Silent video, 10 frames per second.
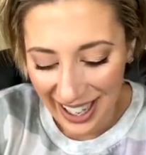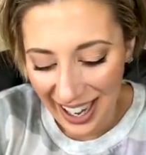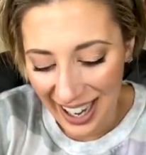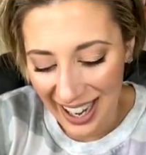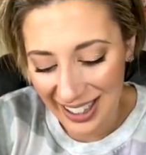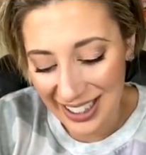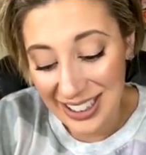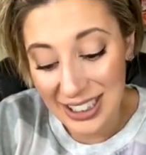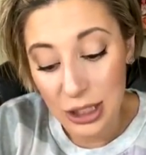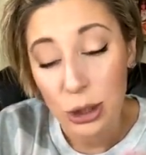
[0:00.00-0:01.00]
Uh, this
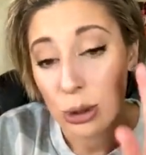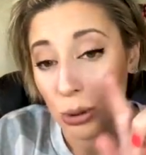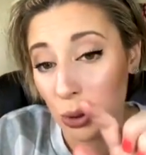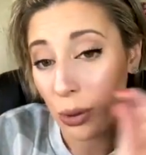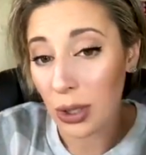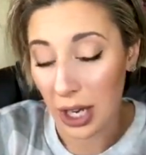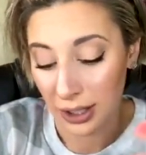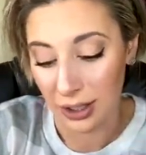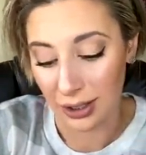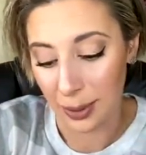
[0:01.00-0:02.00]
is True
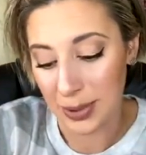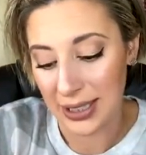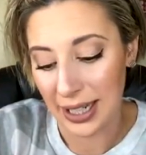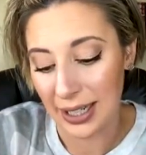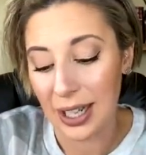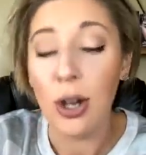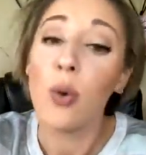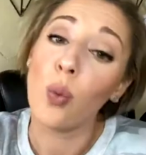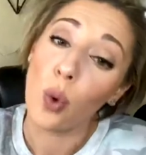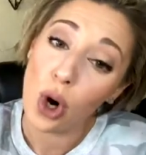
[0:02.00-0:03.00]
Color Lipstick,
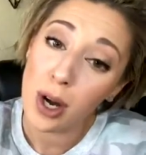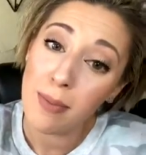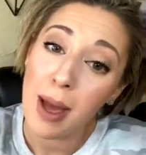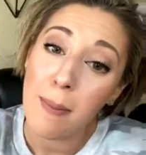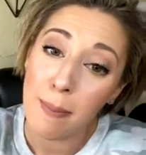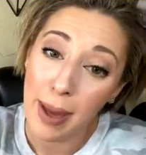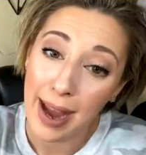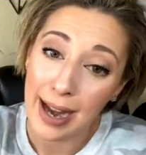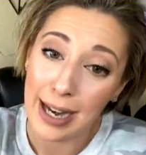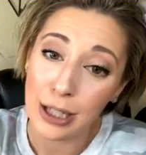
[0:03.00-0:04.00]
Warm
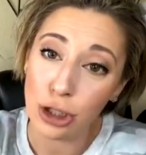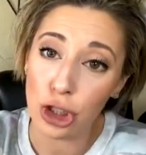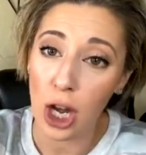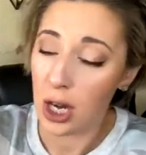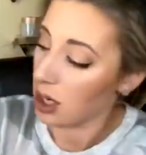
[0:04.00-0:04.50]
Beige.